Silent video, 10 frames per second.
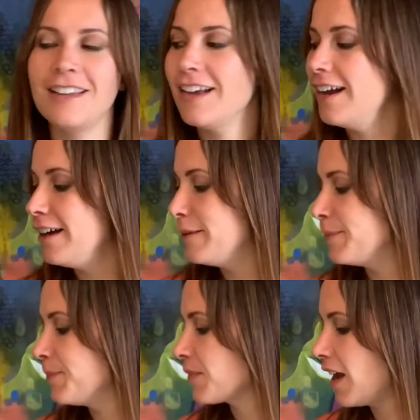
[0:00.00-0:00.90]

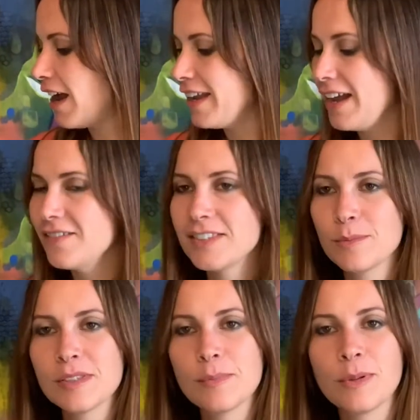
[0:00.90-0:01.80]
I have some
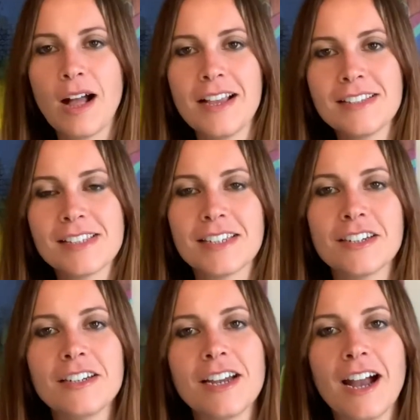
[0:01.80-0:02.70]
supplies here.